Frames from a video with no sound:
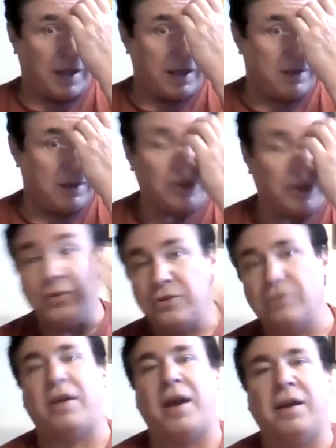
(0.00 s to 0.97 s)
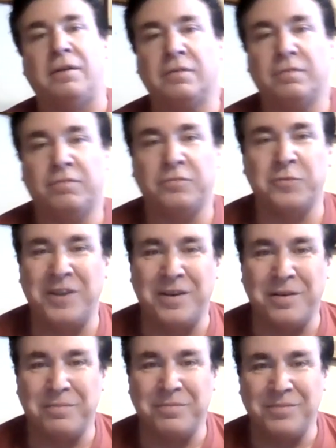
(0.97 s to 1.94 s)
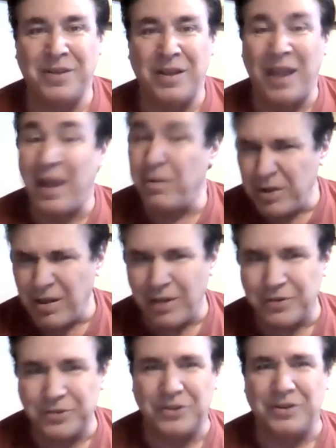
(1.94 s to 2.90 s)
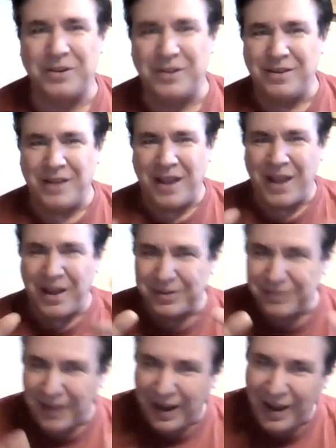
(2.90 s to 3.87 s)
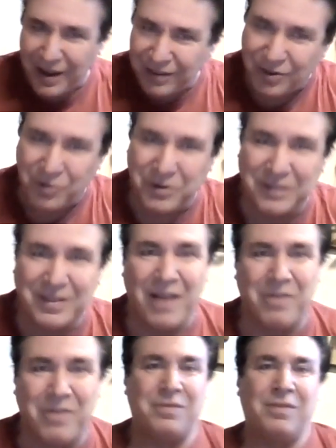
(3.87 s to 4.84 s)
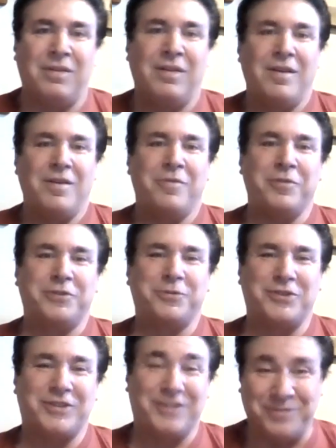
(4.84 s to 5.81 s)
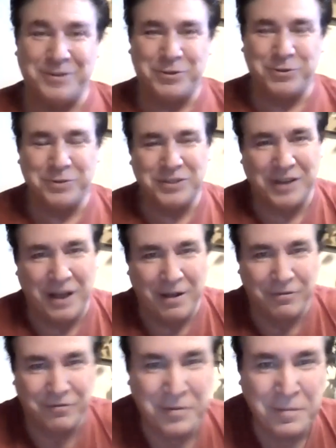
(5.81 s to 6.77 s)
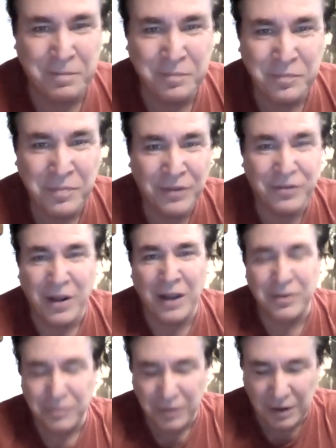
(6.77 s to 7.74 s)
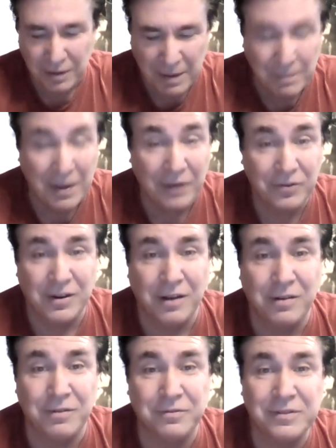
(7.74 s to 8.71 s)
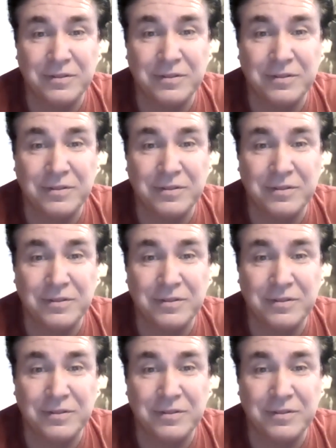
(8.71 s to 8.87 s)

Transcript: I couldn't do that with him and with others. I had to tone it down, which was tough. So I couldn't really be myself.